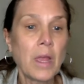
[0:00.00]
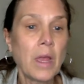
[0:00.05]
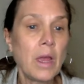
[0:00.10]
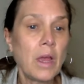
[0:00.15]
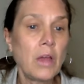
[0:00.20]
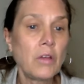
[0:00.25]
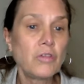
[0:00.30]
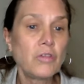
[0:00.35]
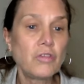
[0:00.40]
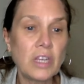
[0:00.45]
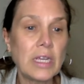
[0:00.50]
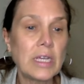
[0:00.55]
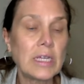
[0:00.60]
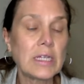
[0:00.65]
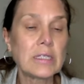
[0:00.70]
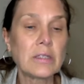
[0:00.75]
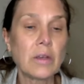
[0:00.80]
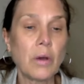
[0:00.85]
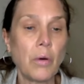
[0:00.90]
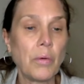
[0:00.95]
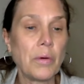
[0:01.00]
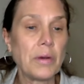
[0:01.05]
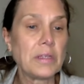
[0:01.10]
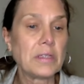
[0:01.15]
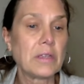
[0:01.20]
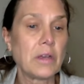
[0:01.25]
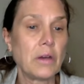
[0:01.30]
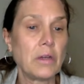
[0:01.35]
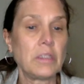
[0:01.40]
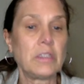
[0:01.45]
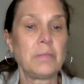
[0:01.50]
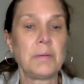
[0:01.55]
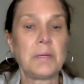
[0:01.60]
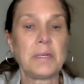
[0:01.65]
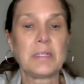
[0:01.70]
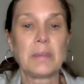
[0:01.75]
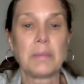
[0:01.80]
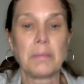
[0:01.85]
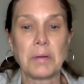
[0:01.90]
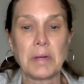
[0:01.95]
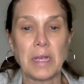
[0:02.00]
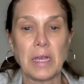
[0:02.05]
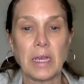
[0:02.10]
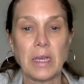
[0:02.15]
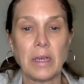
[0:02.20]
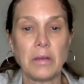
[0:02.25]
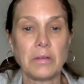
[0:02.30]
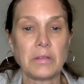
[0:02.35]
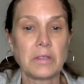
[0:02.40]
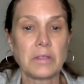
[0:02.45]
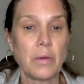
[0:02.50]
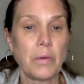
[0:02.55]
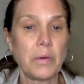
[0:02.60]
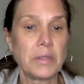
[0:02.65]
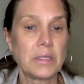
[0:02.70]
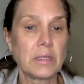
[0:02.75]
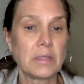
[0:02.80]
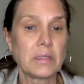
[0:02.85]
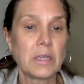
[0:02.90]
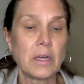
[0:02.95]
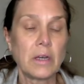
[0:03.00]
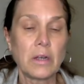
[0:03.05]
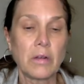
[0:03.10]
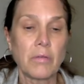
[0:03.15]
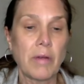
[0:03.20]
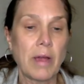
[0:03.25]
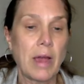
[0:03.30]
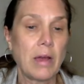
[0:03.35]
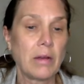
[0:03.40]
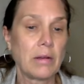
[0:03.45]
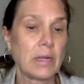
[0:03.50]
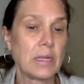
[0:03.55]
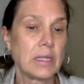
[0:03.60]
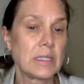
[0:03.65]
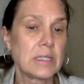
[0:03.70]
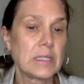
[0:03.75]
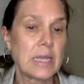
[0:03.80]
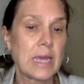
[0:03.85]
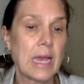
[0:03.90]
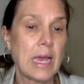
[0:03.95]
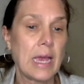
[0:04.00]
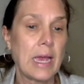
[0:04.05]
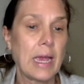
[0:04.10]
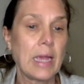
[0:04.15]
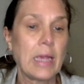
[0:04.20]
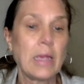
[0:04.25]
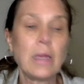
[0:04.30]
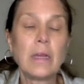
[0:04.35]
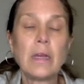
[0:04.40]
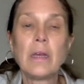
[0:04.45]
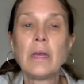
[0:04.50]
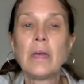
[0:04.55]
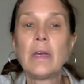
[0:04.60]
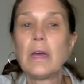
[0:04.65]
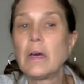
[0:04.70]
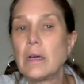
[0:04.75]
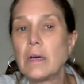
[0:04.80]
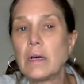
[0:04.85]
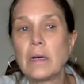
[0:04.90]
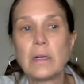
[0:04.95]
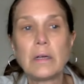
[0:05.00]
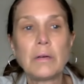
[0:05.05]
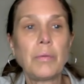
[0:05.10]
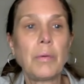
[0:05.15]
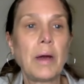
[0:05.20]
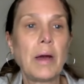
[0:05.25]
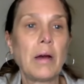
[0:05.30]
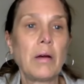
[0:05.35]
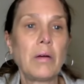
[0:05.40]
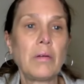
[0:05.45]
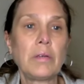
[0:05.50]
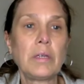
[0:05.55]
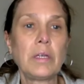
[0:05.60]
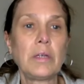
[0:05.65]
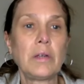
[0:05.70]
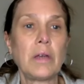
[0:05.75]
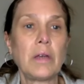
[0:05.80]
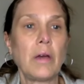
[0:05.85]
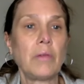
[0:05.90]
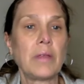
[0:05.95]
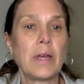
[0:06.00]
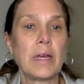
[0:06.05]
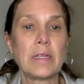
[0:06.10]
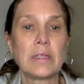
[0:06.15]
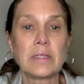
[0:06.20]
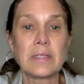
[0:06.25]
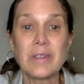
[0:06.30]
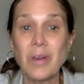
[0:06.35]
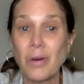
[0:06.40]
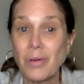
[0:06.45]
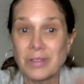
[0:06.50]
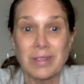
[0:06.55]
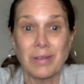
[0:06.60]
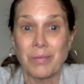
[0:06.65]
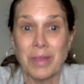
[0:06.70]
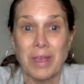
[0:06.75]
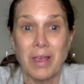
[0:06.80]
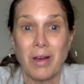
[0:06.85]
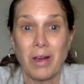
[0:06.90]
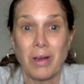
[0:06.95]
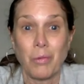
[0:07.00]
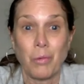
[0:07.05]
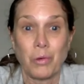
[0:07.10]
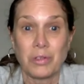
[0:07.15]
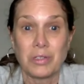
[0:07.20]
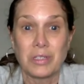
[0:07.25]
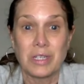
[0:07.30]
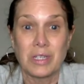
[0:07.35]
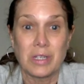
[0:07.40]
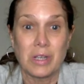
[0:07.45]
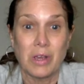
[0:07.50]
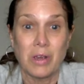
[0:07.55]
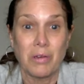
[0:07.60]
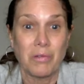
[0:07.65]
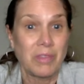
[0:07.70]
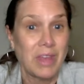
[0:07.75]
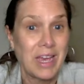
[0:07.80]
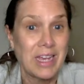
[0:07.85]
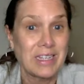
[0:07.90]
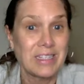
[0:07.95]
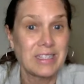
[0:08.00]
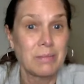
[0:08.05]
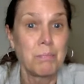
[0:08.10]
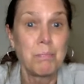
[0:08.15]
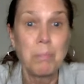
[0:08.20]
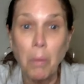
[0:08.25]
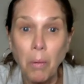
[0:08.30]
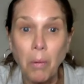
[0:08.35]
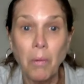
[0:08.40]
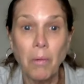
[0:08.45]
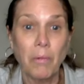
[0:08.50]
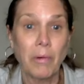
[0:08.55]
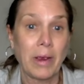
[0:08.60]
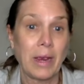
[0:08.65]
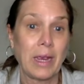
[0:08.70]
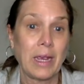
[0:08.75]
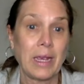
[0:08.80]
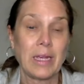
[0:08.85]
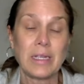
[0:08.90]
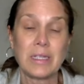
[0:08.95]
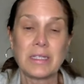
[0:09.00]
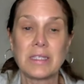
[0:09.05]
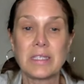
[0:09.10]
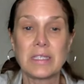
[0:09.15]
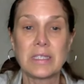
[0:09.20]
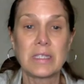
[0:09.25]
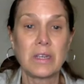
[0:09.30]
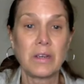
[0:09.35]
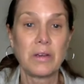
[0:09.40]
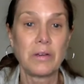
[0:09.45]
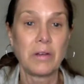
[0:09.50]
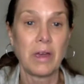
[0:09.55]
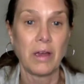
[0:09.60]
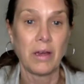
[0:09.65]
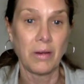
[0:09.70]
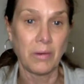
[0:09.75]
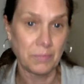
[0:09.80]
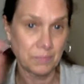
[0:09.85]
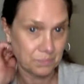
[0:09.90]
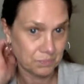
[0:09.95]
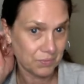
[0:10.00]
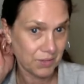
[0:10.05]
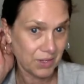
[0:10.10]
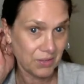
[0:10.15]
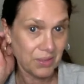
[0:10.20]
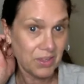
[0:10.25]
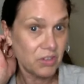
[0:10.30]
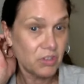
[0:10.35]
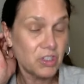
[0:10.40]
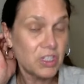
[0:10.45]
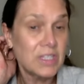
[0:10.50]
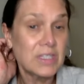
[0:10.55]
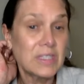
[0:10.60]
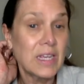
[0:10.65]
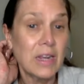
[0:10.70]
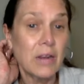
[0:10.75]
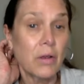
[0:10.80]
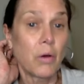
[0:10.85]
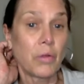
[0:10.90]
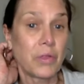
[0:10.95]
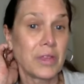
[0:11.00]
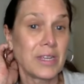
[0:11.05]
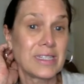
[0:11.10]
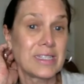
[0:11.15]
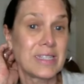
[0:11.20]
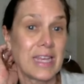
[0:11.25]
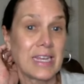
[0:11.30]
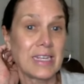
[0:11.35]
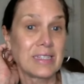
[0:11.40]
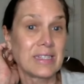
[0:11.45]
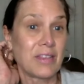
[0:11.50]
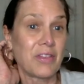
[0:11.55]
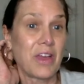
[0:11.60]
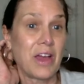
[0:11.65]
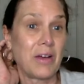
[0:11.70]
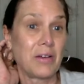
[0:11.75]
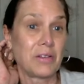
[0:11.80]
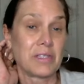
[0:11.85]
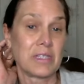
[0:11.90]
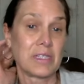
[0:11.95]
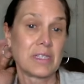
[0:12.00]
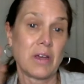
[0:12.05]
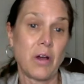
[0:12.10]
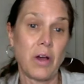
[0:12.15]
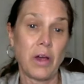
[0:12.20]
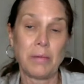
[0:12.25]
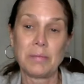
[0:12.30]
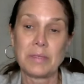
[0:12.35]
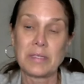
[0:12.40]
She is always going to be somebody who's going to turn around and say, oh, well, you know, that's not something I want to do. That's boring. It's, you know, and she said all these things 1,000 times.